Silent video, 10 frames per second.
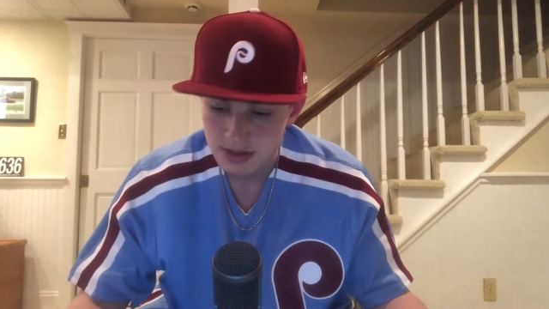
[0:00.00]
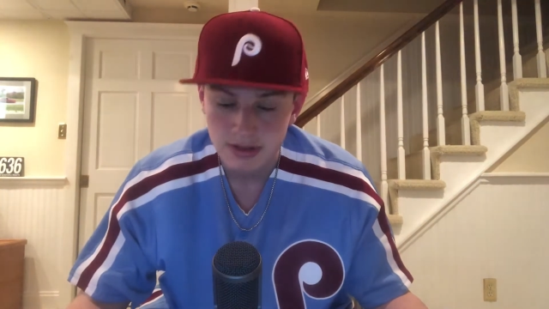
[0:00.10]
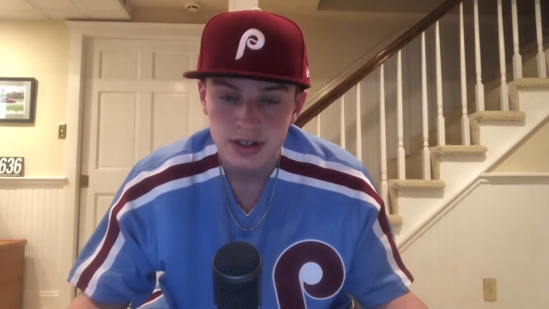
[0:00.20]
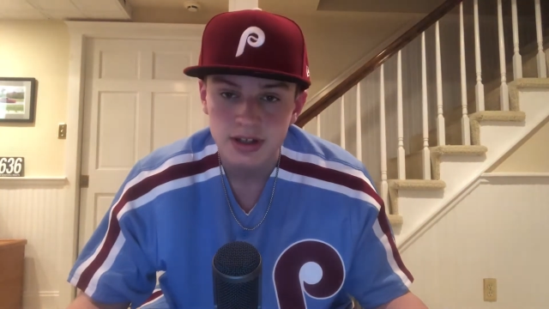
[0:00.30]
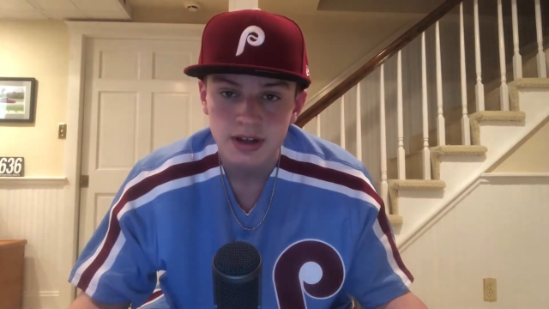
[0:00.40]
a
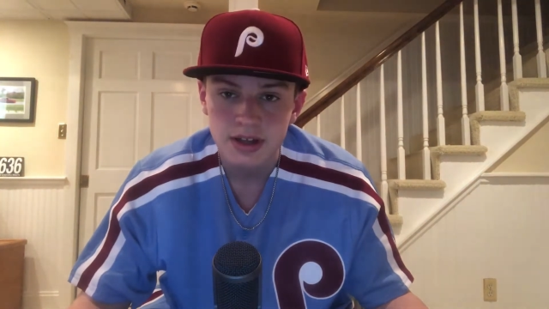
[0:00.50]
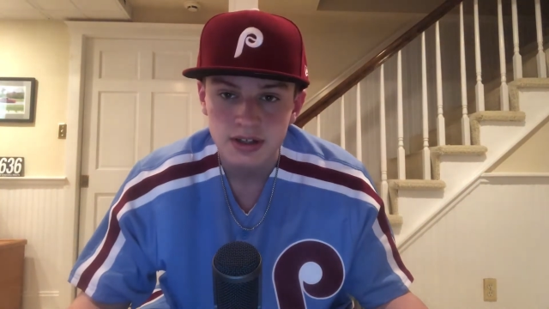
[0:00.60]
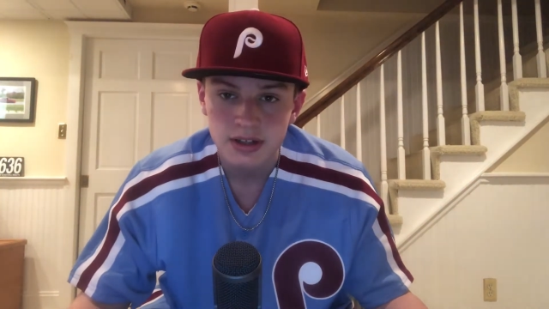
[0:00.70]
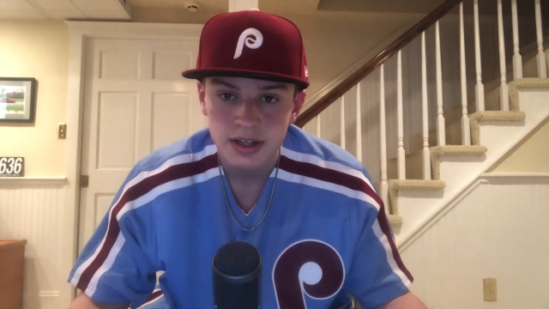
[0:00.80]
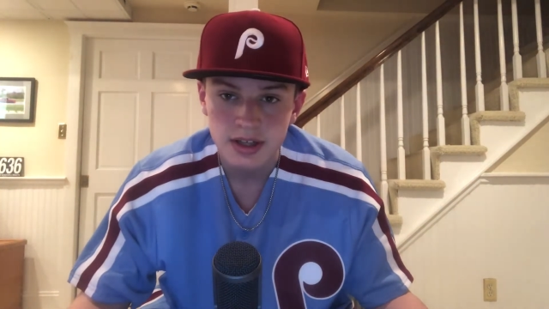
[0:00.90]
great year that
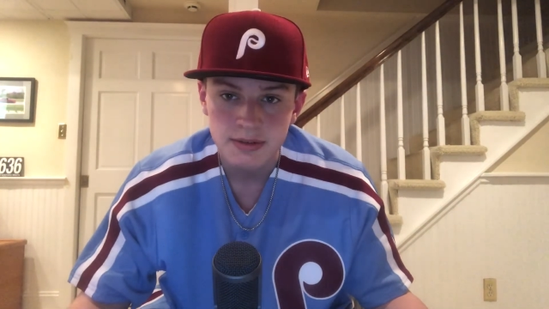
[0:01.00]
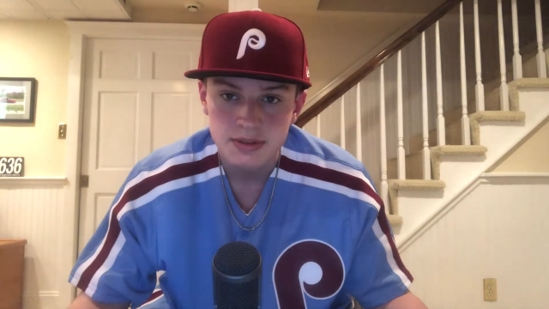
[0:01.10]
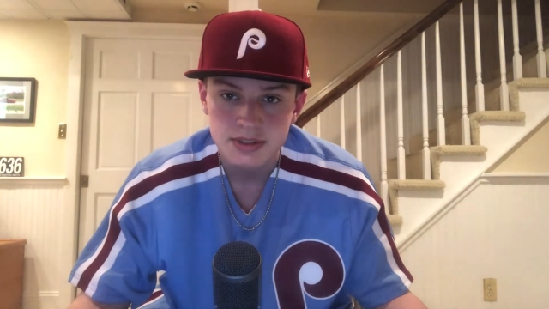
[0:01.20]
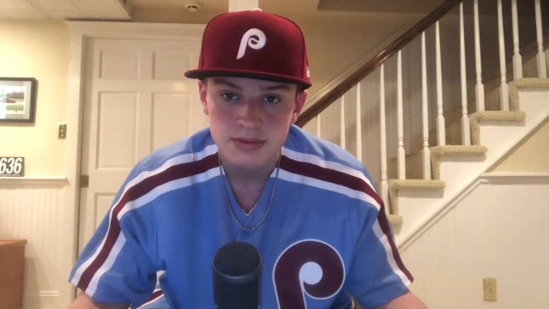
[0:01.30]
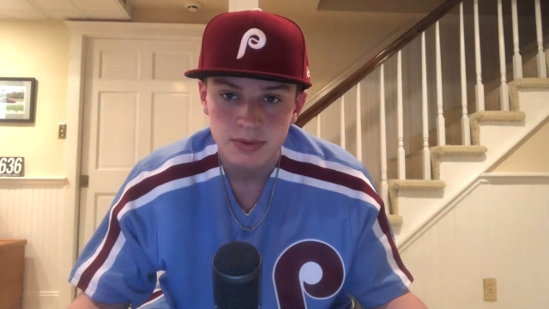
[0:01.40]
year. Like that
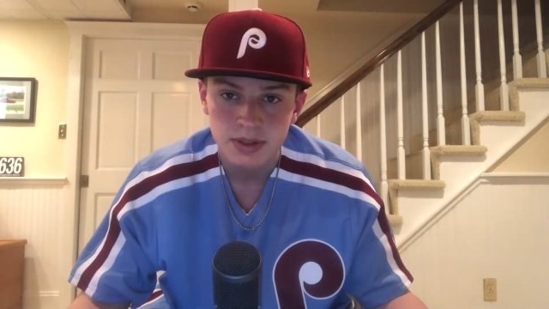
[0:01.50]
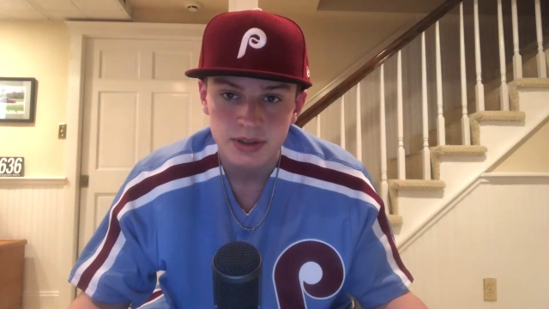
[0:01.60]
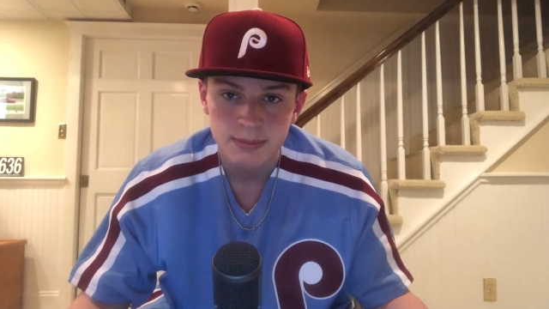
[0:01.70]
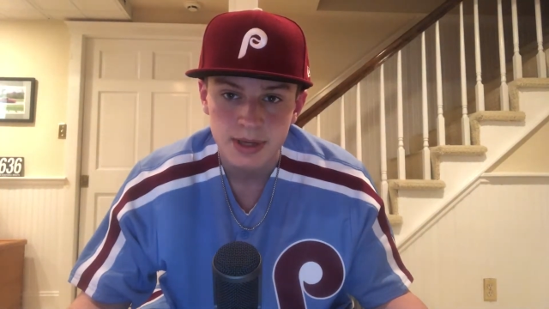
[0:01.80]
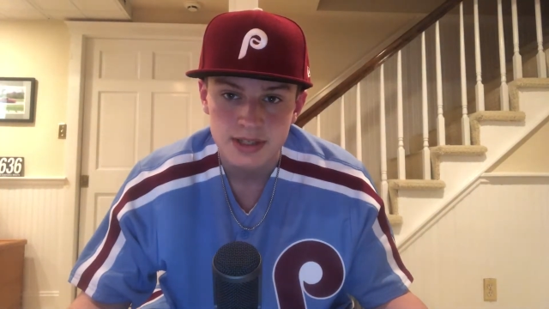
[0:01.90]
was one
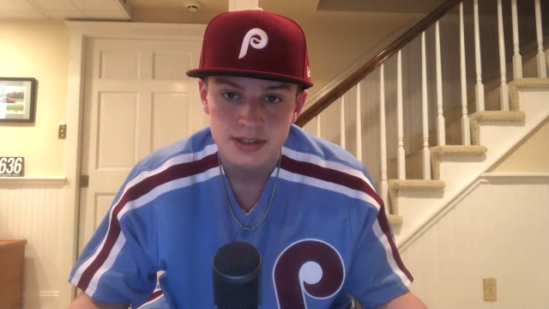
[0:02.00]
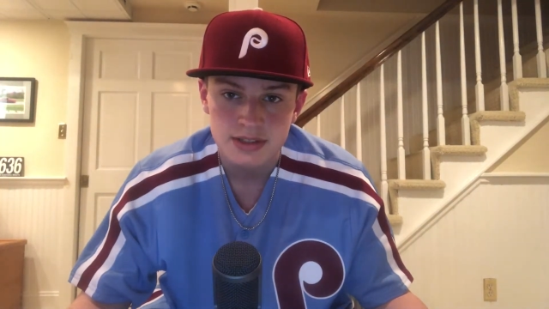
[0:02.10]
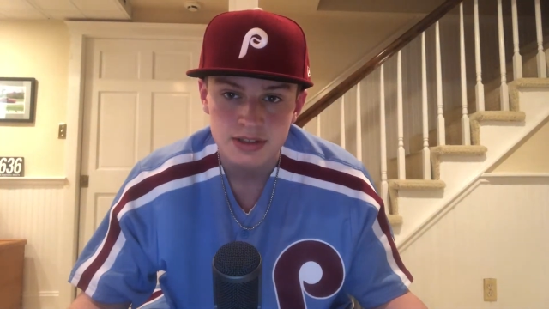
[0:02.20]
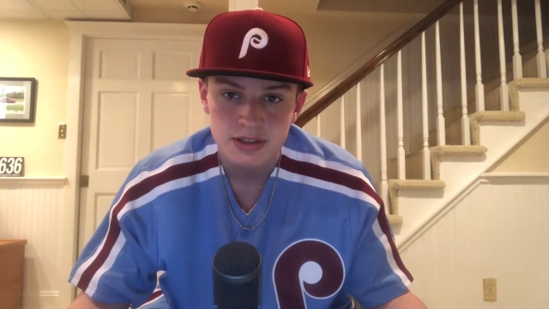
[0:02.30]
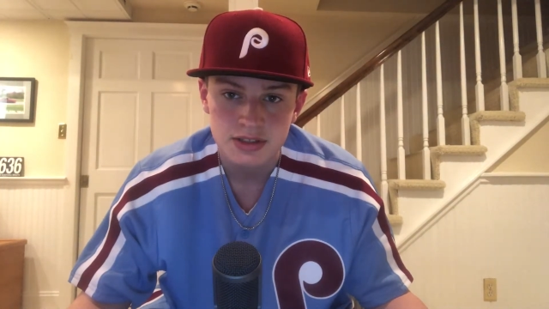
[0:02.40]
of the
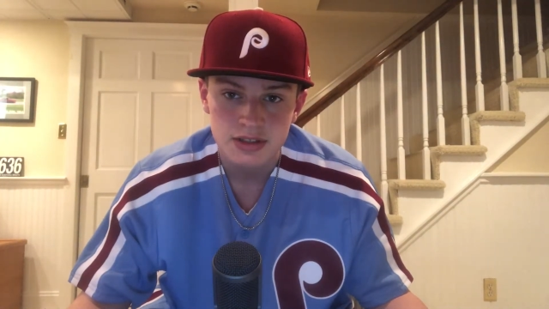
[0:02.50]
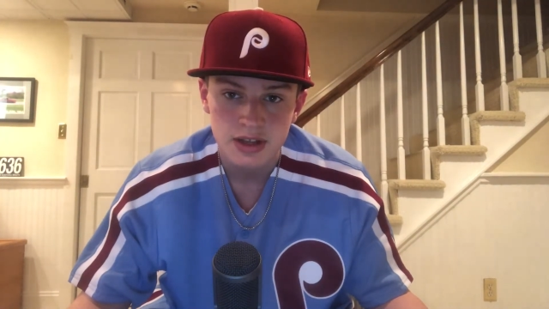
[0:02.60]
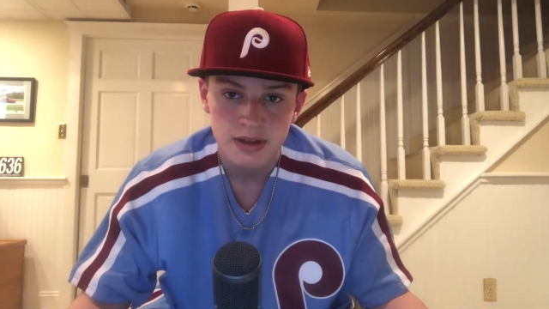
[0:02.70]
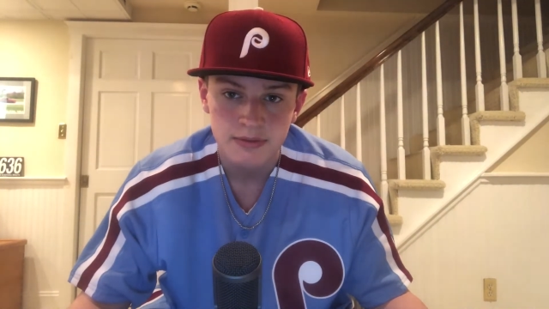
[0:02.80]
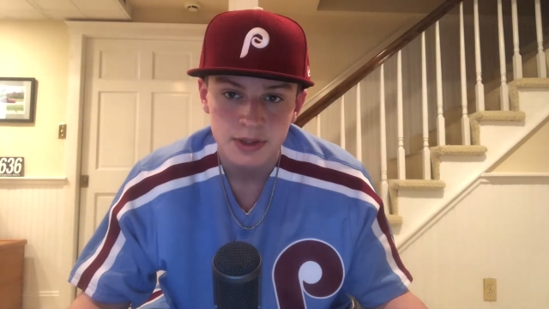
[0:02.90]
best years
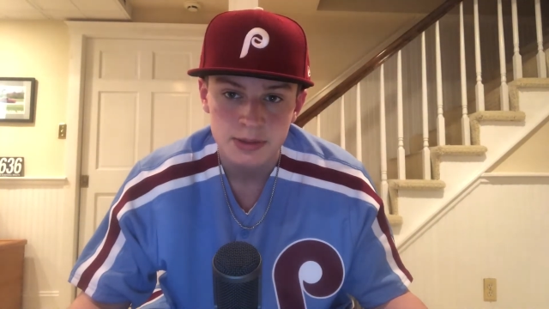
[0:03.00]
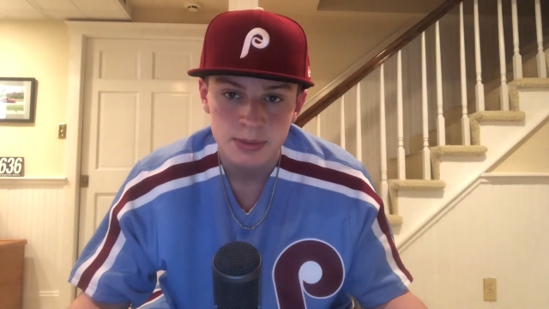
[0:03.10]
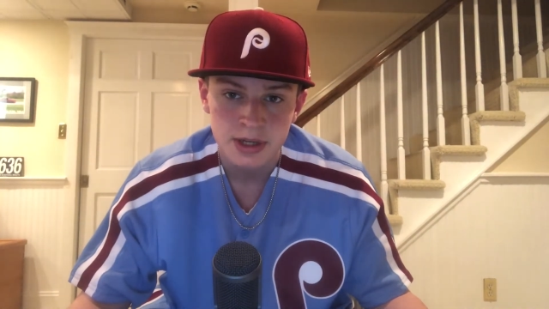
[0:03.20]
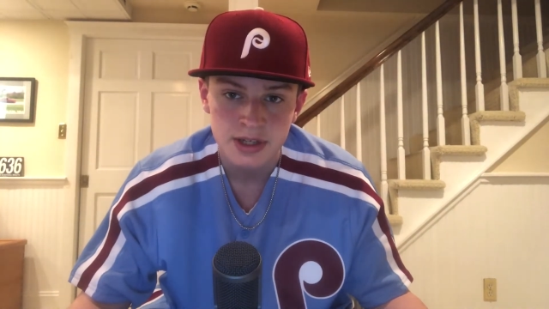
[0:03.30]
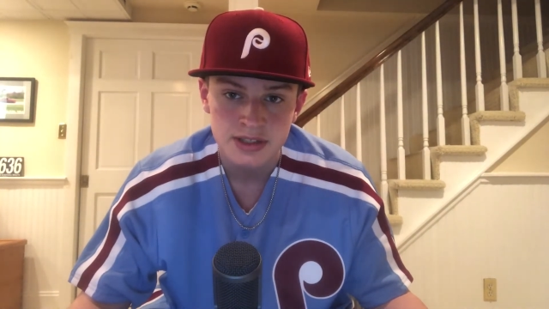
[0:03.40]
a Phillies
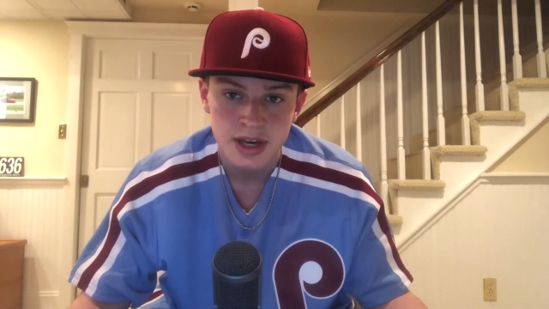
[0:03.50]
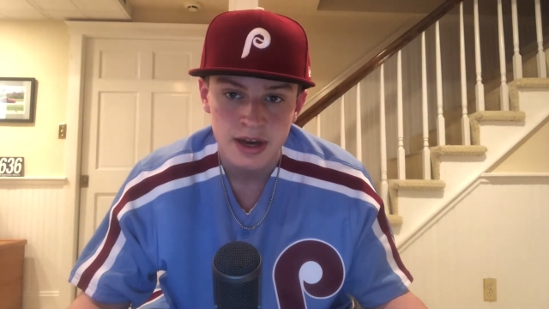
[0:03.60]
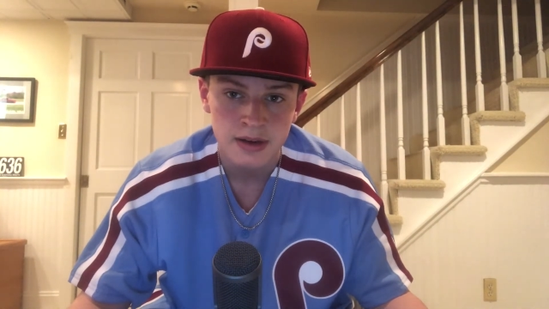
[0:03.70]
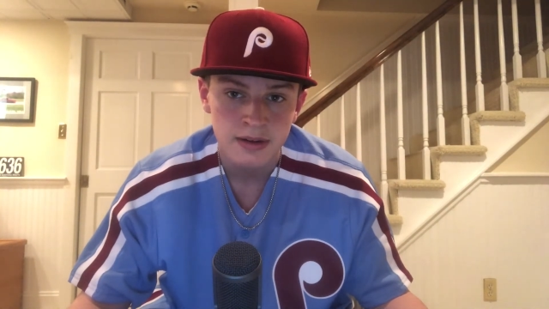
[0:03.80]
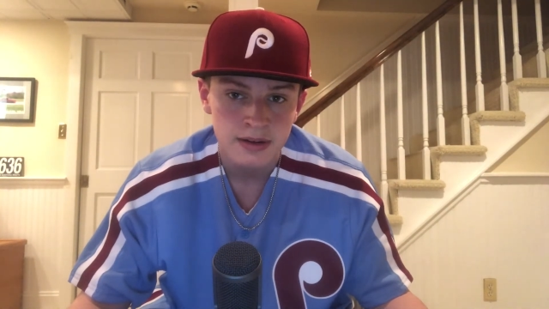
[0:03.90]
player has
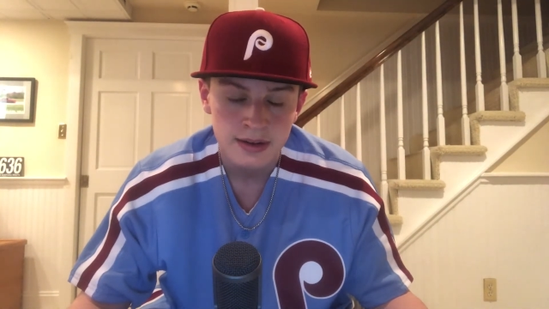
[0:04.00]
had.